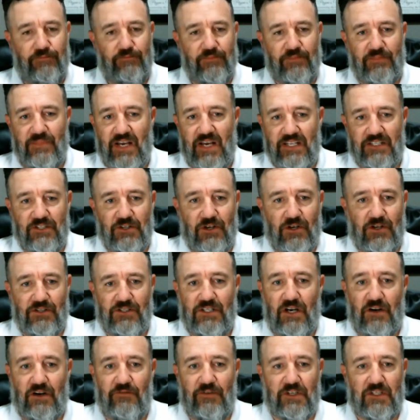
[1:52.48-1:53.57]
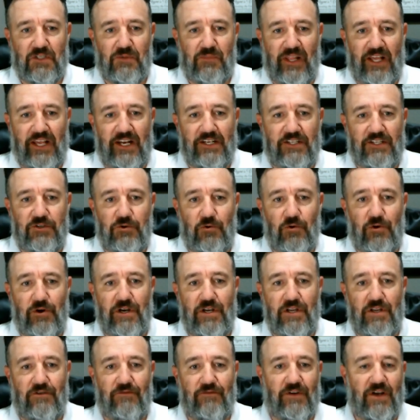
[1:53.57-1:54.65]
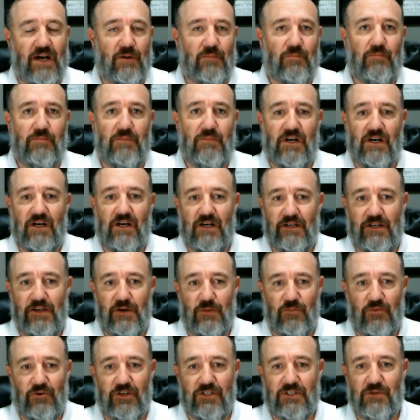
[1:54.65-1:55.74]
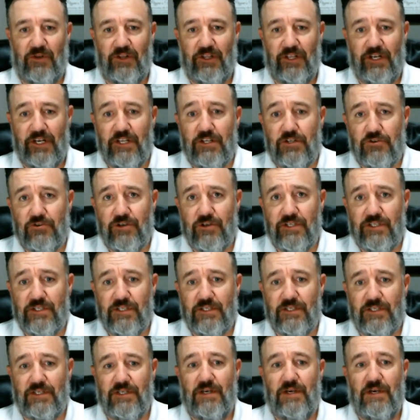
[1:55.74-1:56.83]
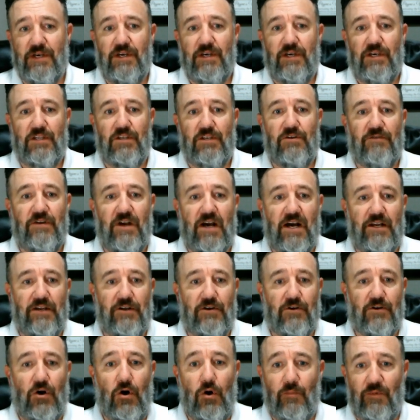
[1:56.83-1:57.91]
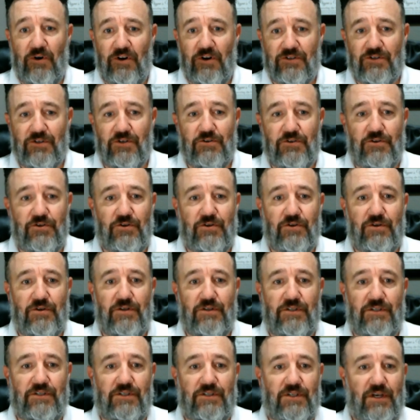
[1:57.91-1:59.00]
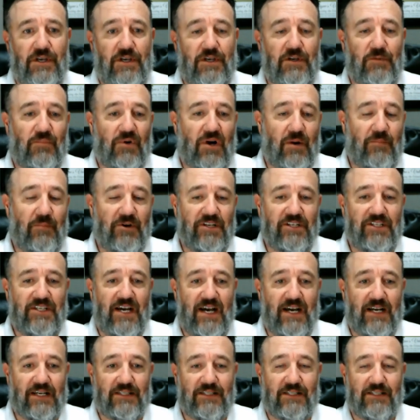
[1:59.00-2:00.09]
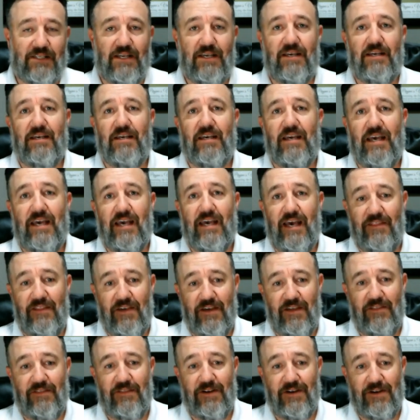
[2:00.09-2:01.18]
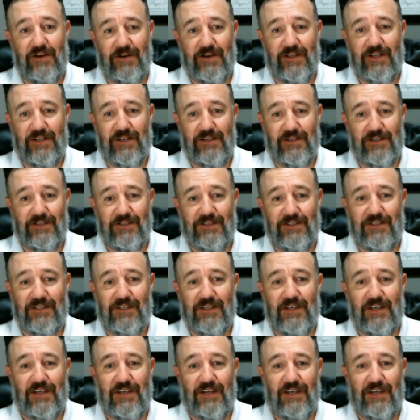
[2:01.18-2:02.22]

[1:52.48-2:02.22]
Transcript: That's all self-explanatory. You've got your principal and interest, you've got your homeowner's insurance, property tax, and then there it is